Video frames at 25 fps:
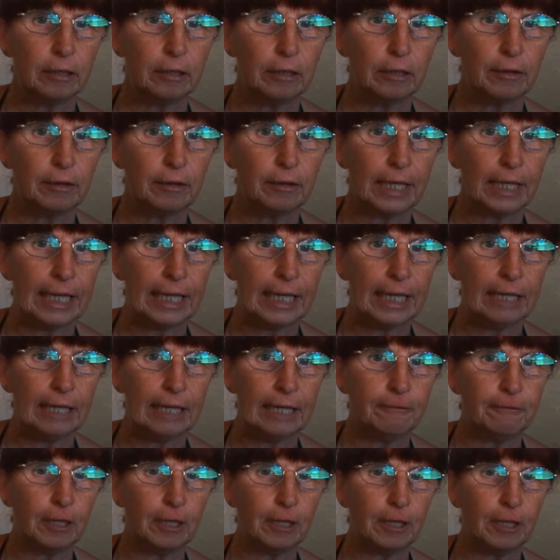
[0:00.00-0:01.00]
the
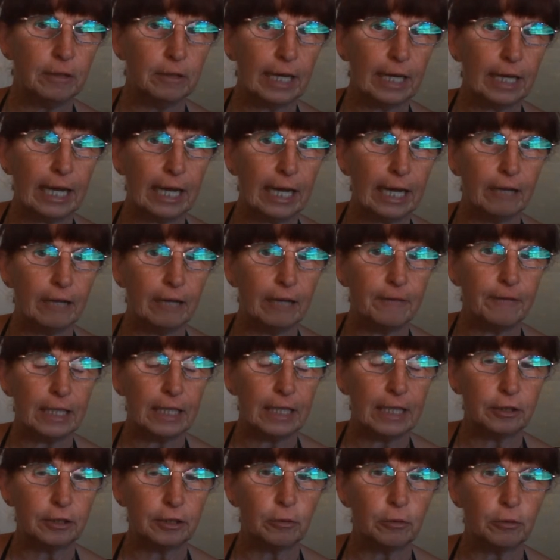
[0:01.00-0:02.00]
phone I have
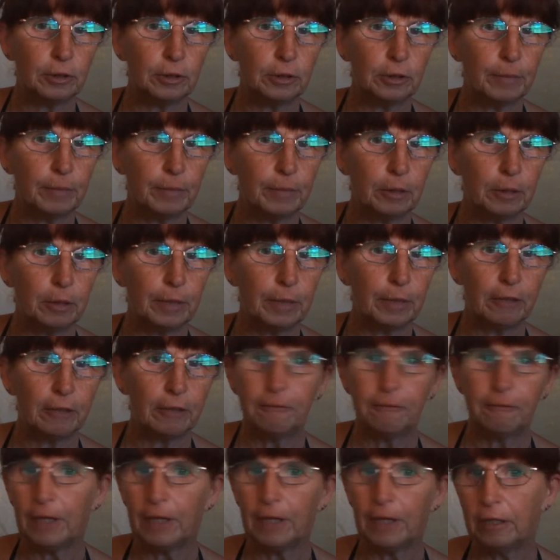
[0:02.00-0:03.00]
is called a mobile
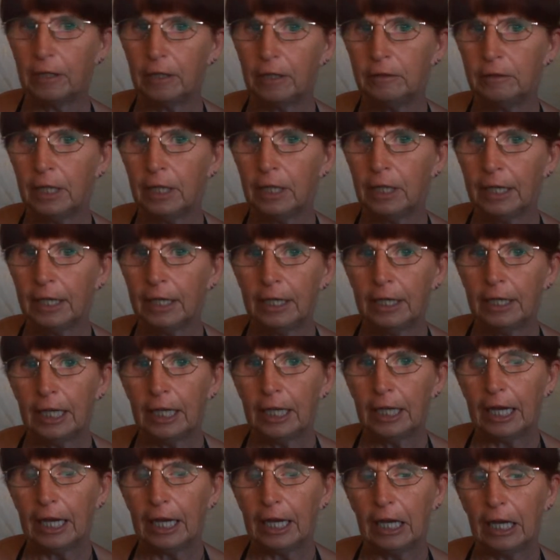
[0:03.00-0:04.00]
phone,
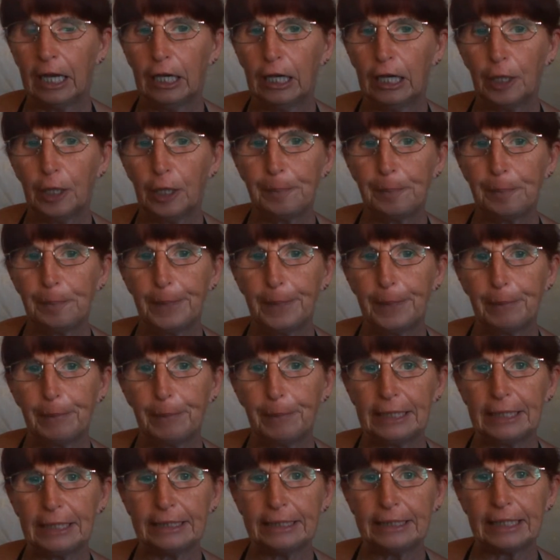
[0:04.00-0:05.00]
but
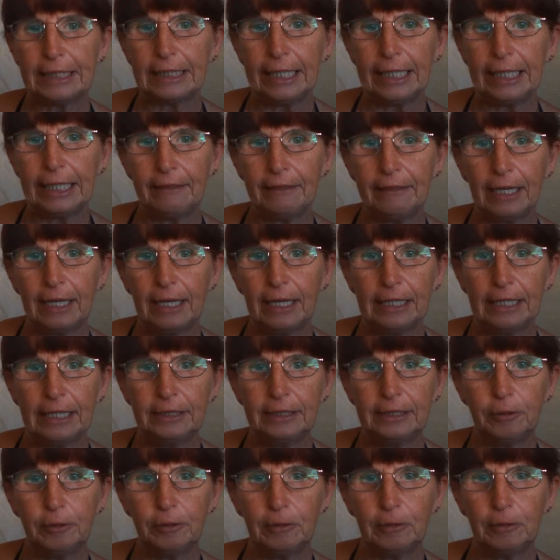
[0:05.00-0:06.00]
basically that is
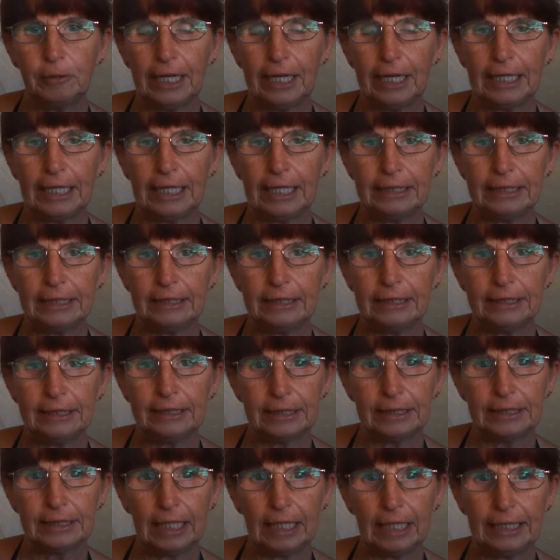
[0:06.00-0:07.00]
all it is. It is
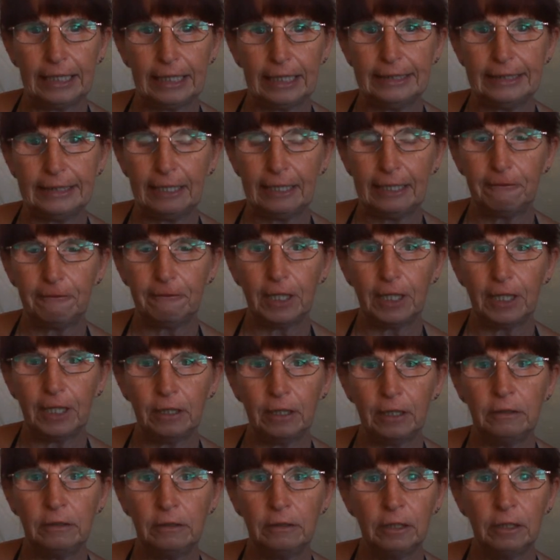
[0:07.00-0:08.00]
a
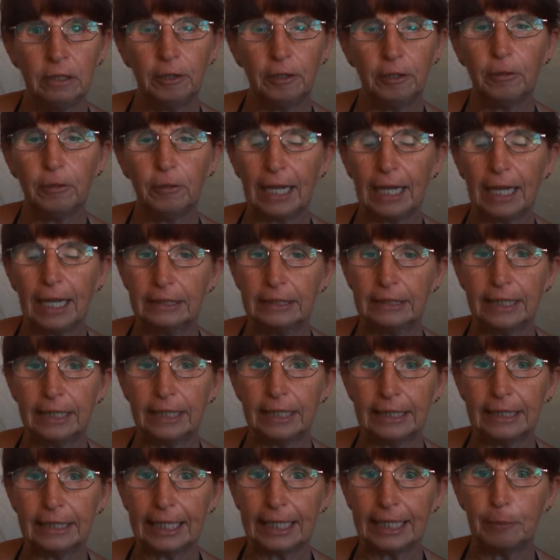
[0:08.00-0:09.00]
telephone. You can send
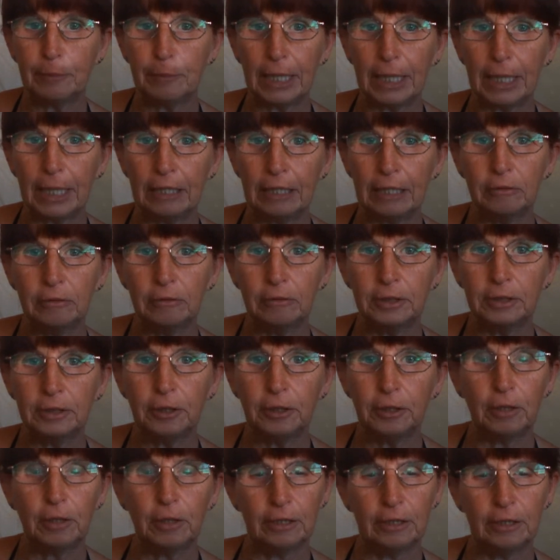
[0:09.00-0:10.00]
emails, you
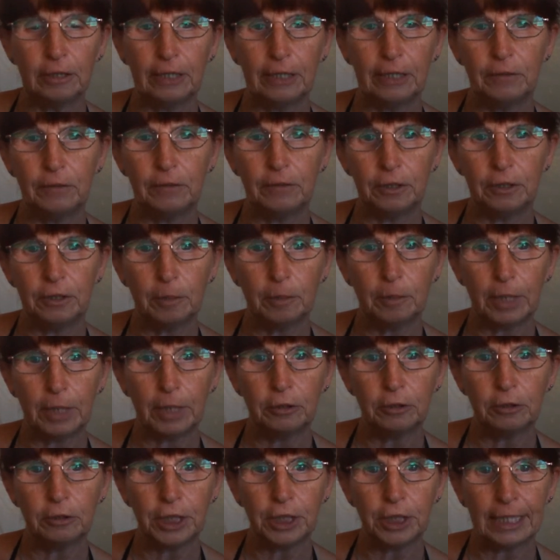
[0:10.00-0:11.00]
can't even do
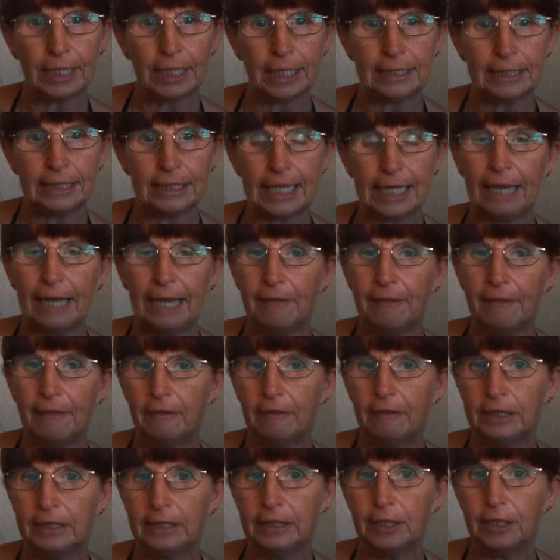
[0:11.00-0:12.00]
emojis, and there
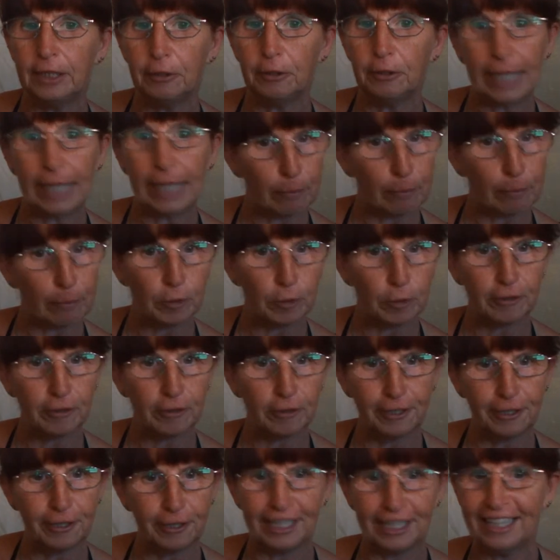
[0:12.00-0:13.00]
is no camera
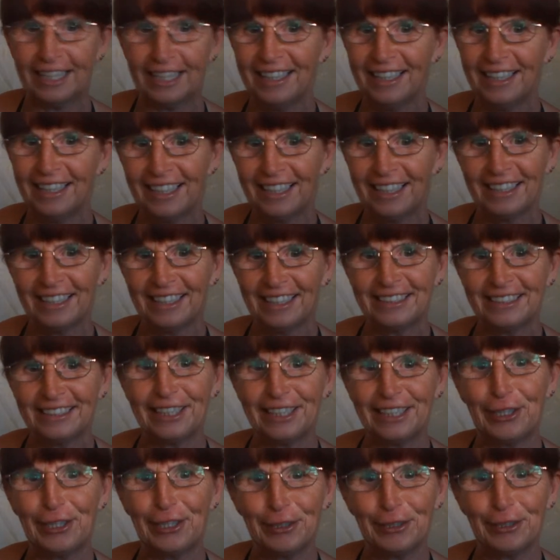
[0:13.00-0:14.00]
on it,
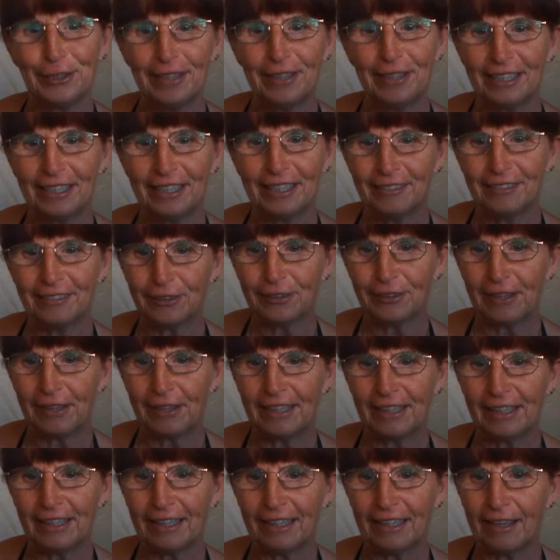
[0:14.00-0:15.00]
so I can't do anything
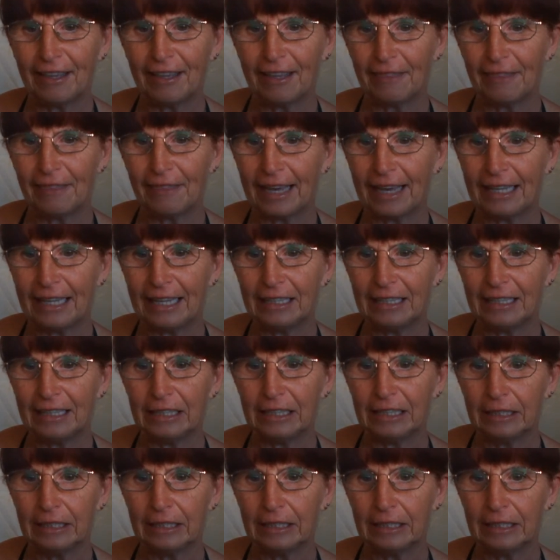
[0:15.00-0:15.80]
like that.